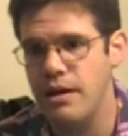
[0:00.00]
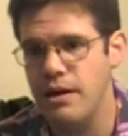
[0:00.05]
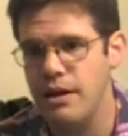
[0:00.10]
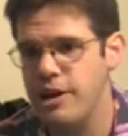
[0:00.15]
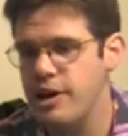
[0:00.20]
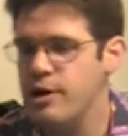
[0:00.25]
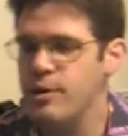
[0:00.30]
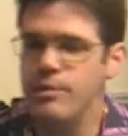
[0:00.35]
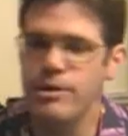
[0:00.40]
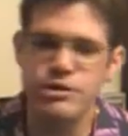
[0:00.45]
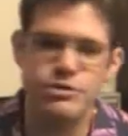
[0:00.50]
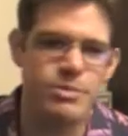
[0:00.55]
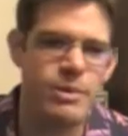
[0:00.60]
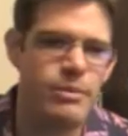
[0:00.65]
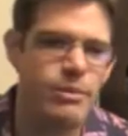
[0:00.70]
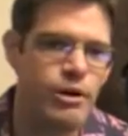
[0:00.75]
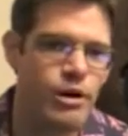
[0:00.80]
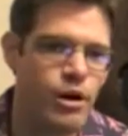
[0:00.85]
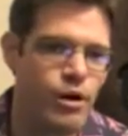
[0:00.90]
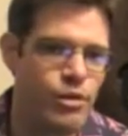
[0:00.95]
You know, most
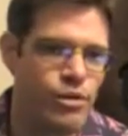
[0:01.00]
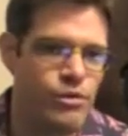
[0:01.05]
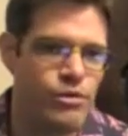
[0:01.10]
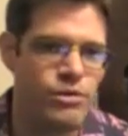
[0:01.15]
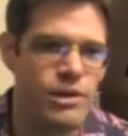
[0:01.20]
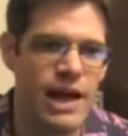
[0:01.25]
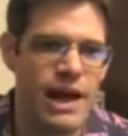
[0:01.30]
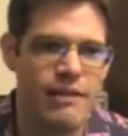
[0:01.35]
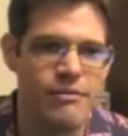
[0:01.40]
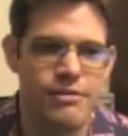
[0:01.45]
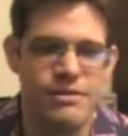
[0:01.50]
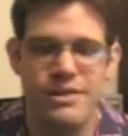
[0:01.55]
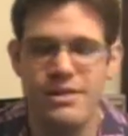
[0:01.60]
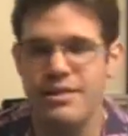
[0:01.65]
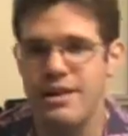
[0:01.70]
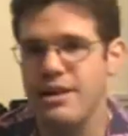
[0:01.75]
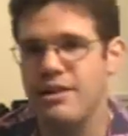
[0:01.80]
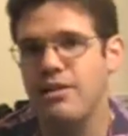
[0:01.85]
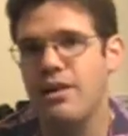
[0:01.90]
people go through life and they think